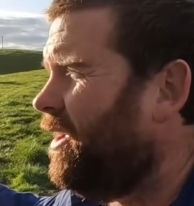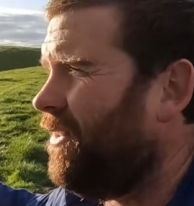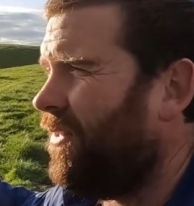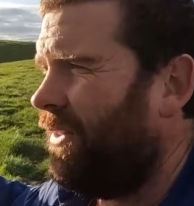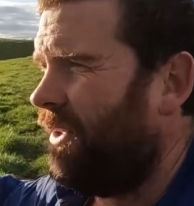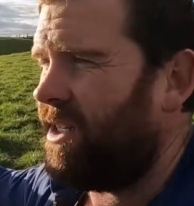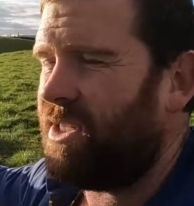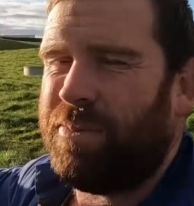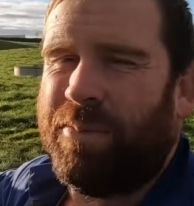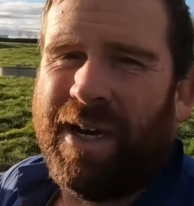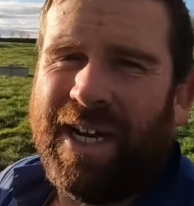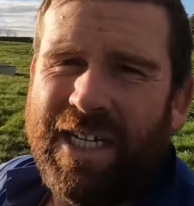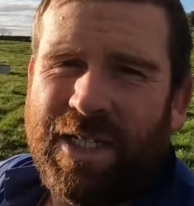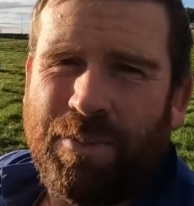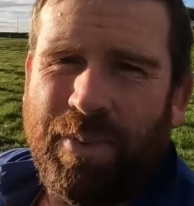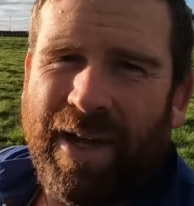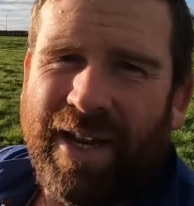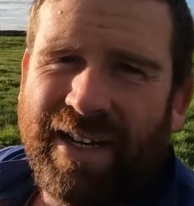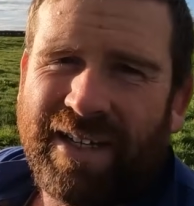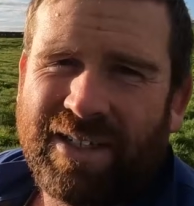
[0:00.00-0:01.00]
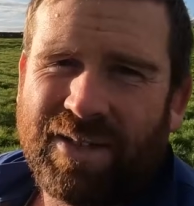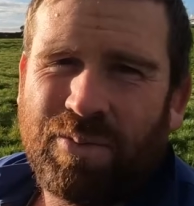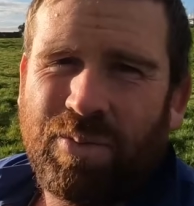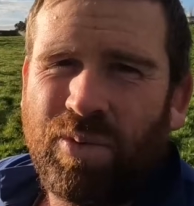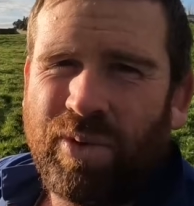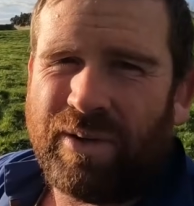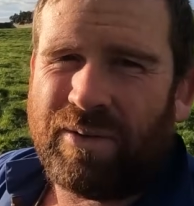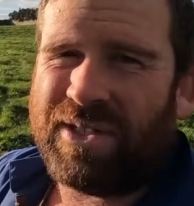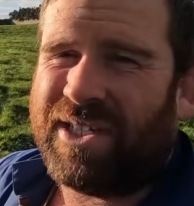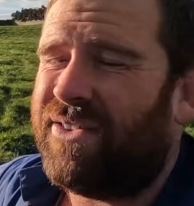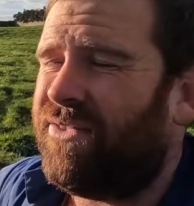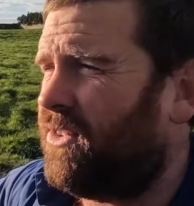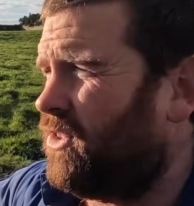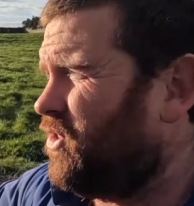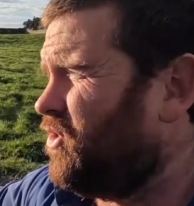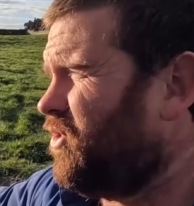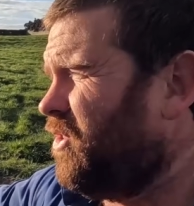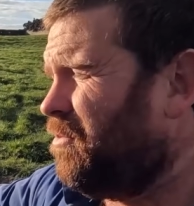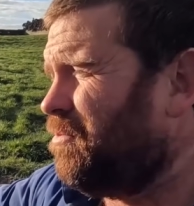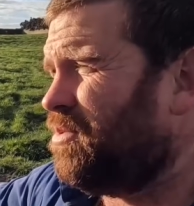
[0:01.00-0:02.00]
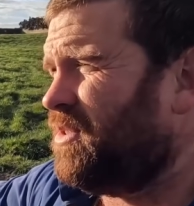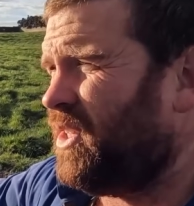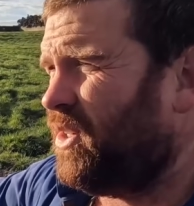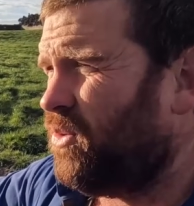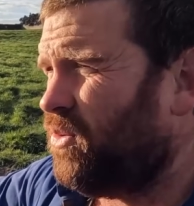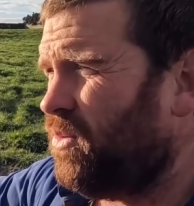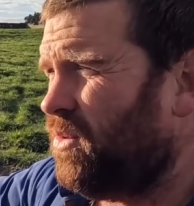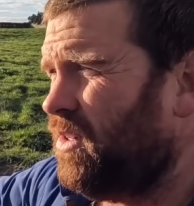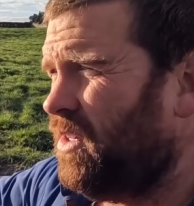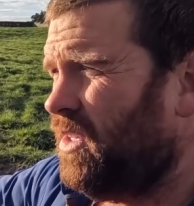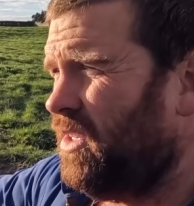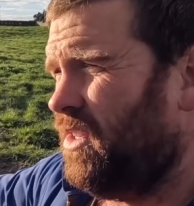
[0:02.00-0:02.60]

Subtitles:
these maize paddocks, we'll send the strip till,